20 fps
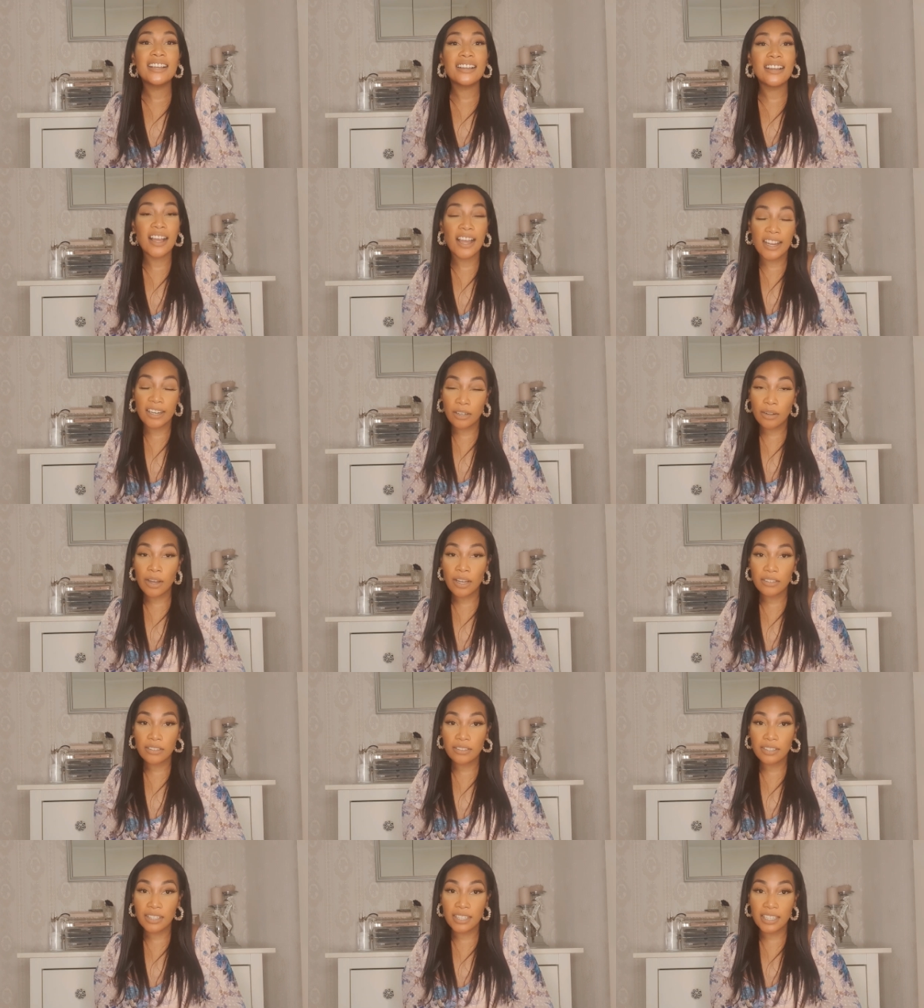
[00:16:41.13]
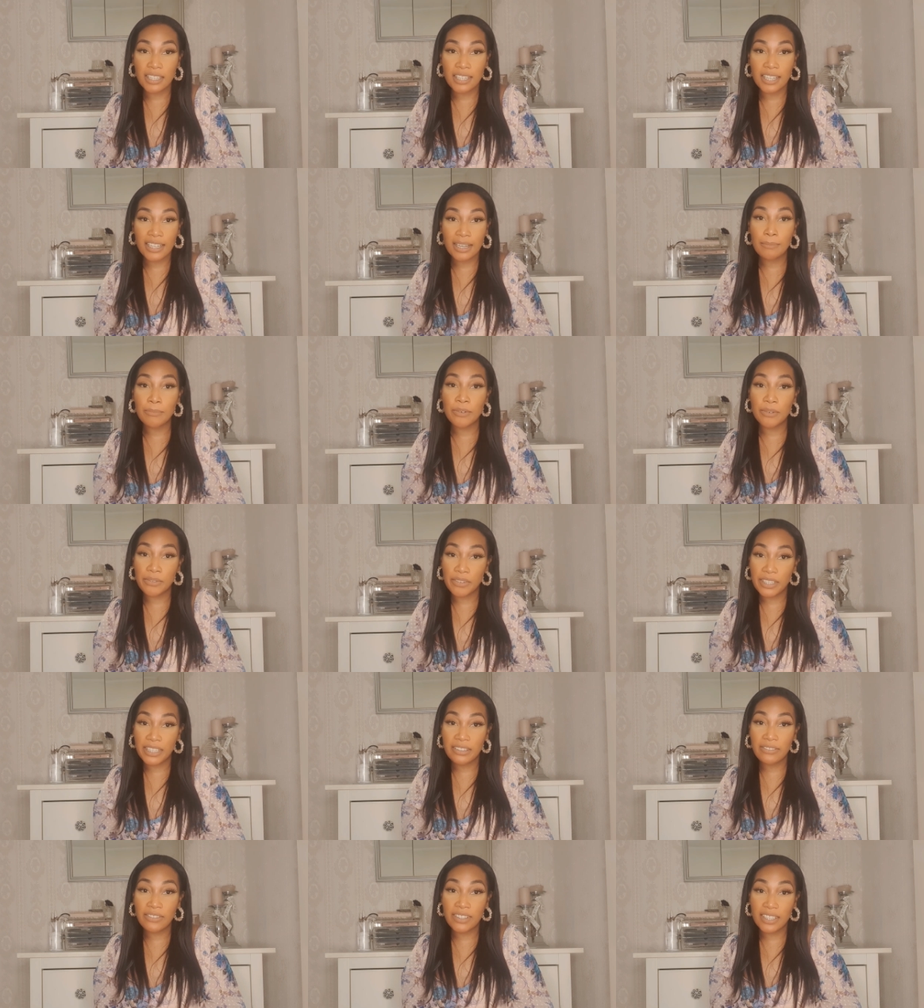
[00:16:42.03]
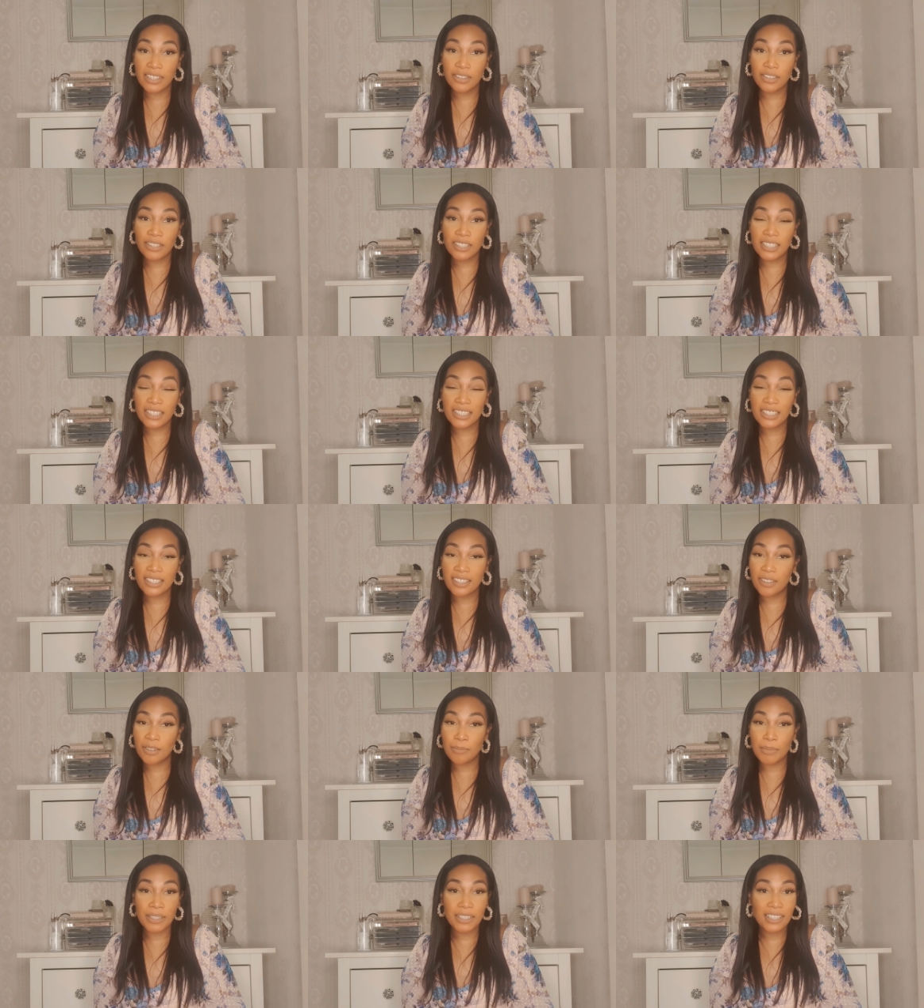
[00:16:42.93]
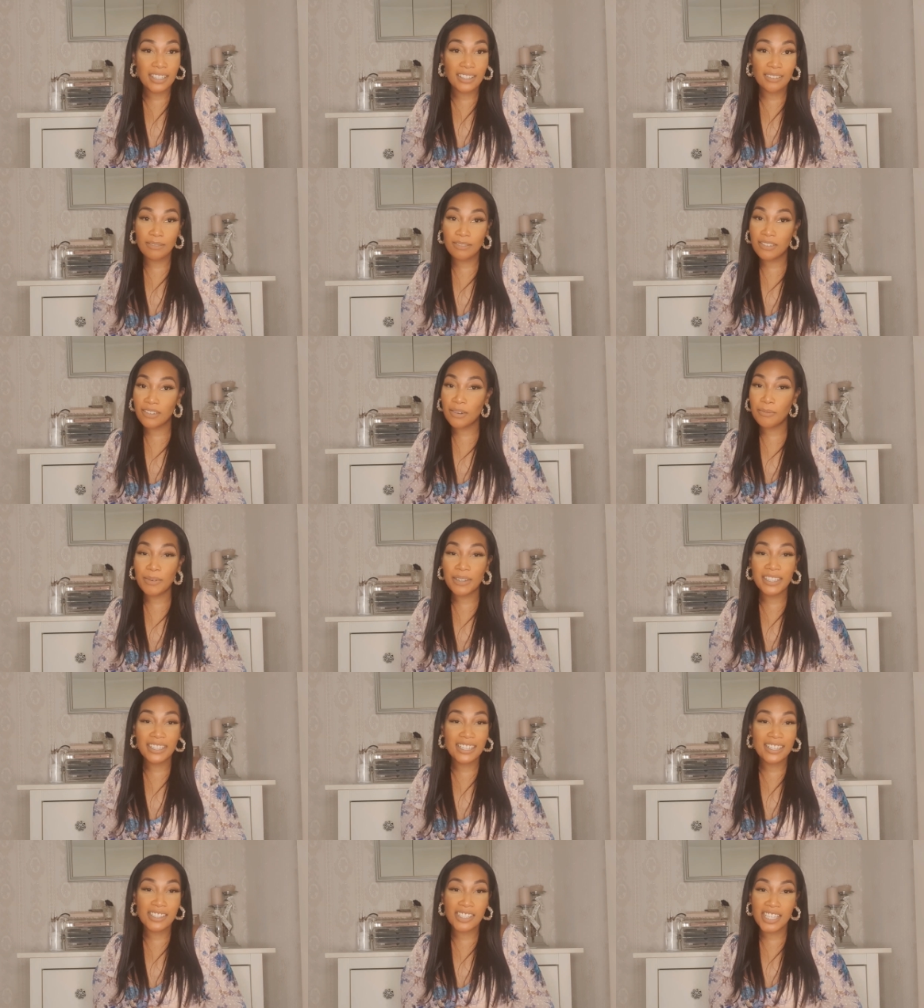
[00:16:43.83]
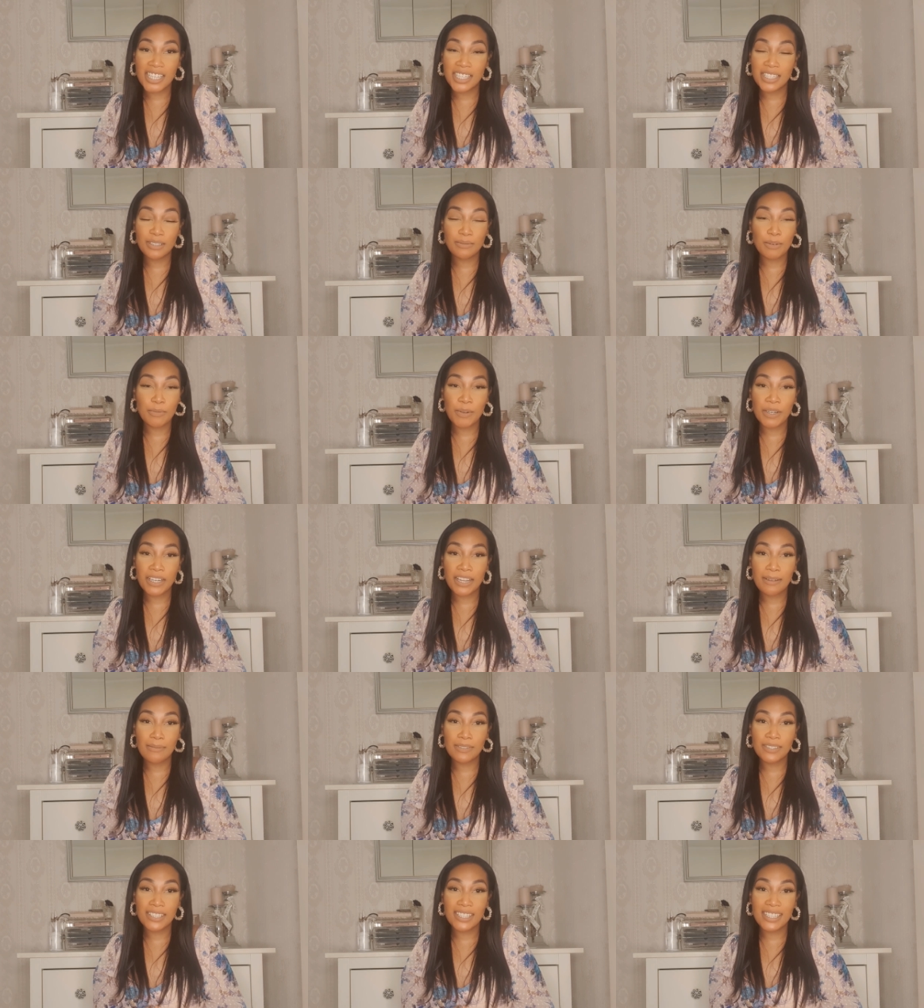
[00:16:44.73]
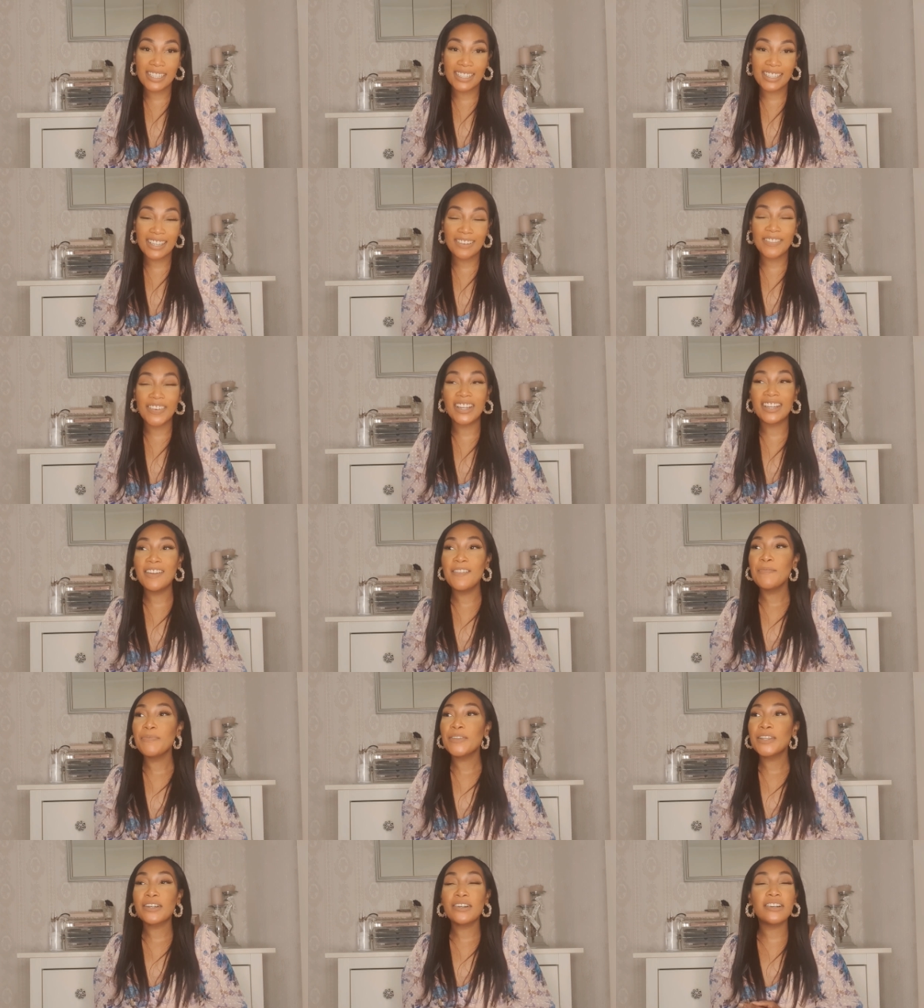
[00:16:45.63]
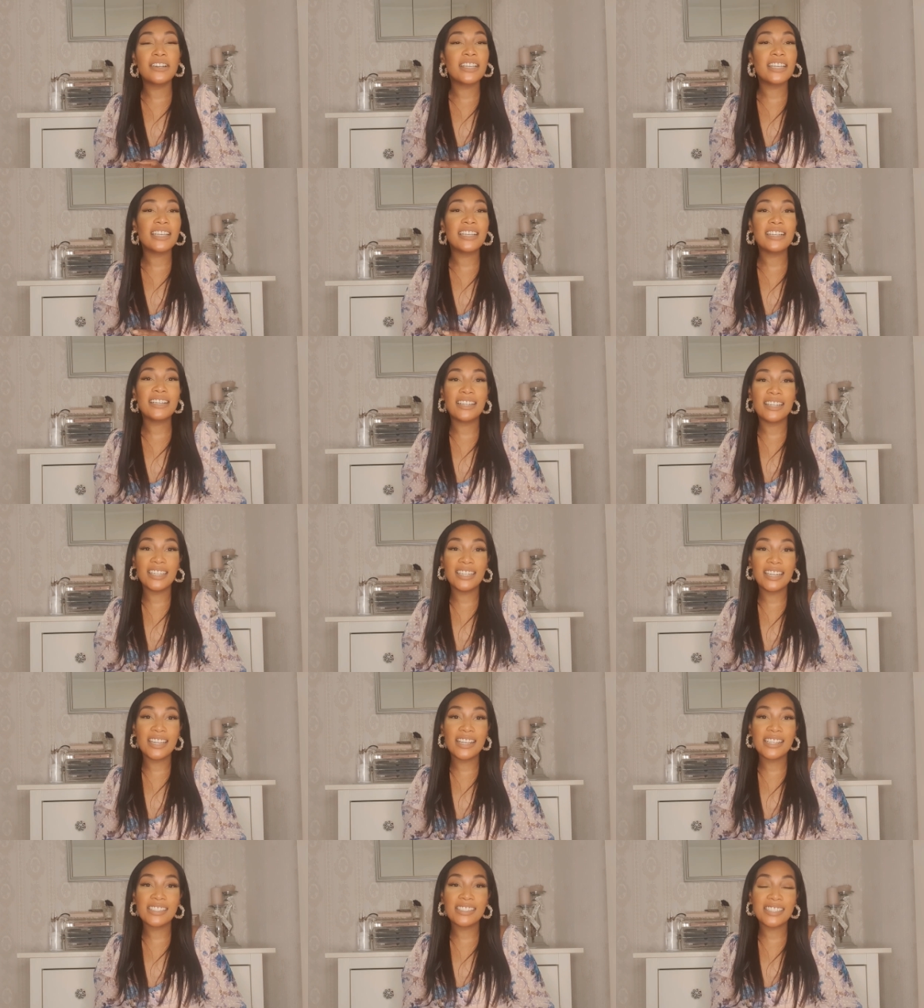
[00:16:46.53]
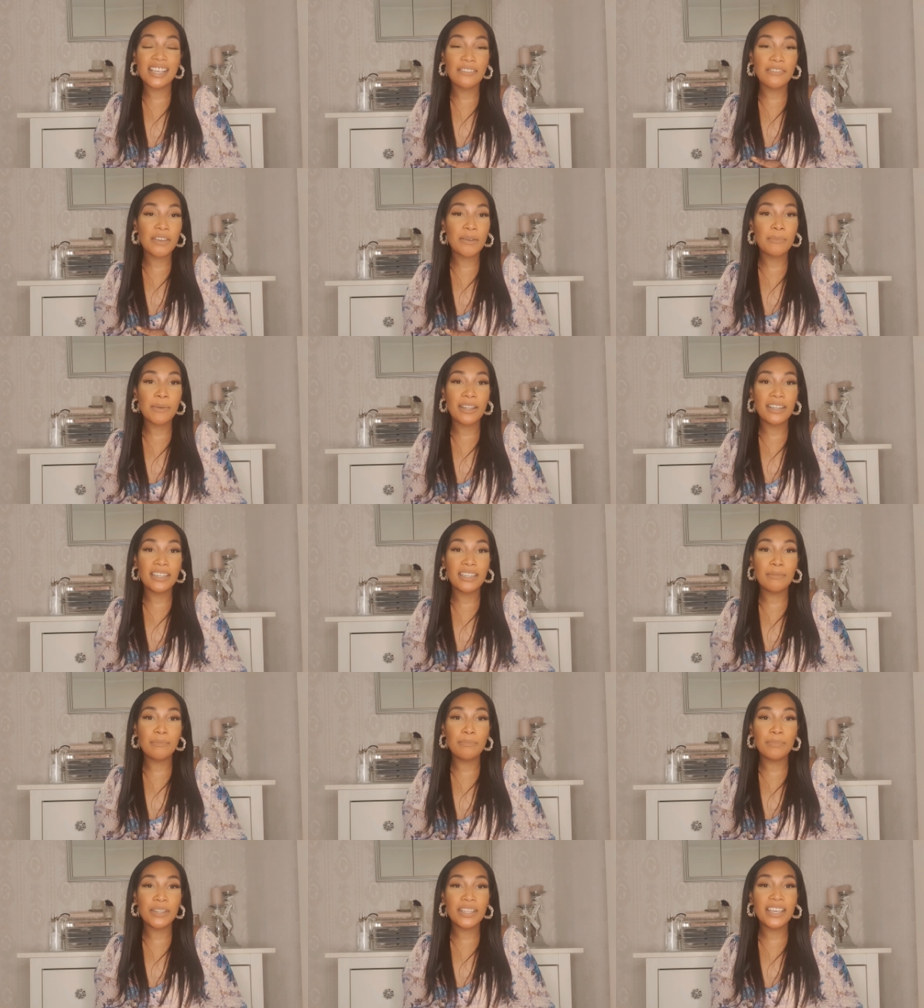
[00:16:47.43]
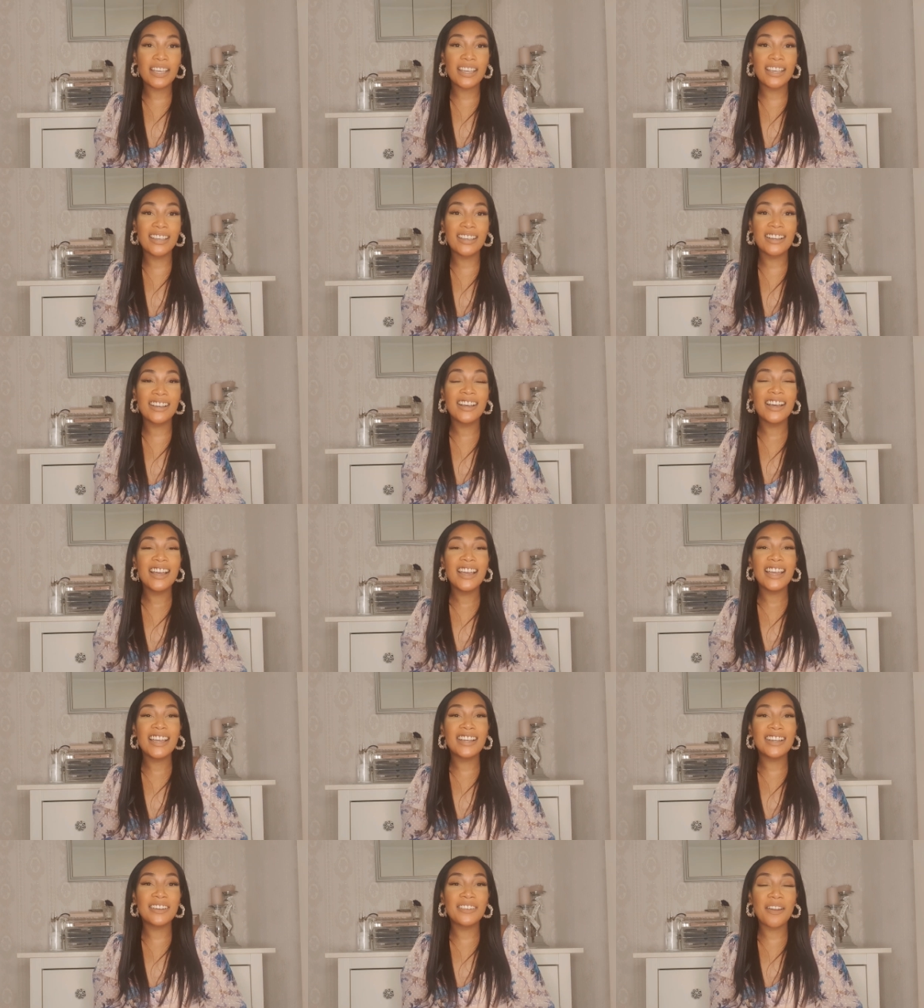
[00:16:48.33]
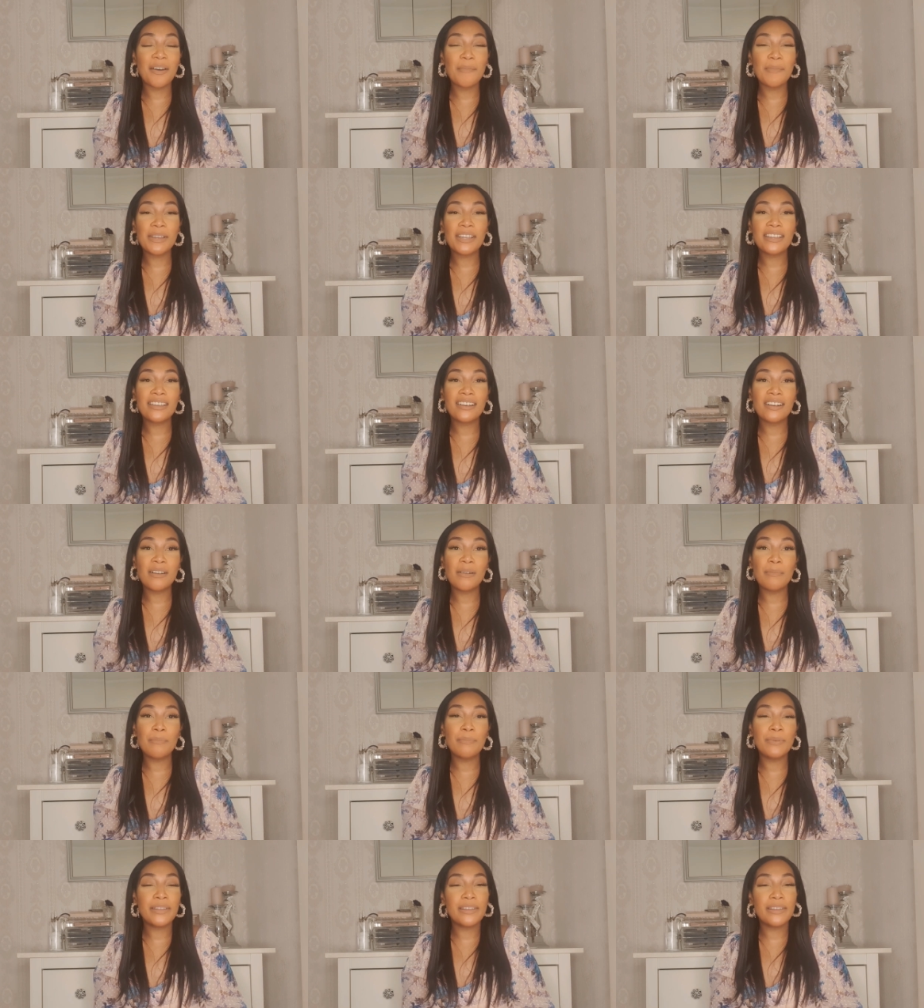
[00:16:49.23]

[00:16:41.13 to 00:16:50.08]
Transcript: I know how to clean. Like, I'm a really good cleaner. Nobody can challenge me when it comes to cleaning. But cooking, cleaning, saving money, being economical,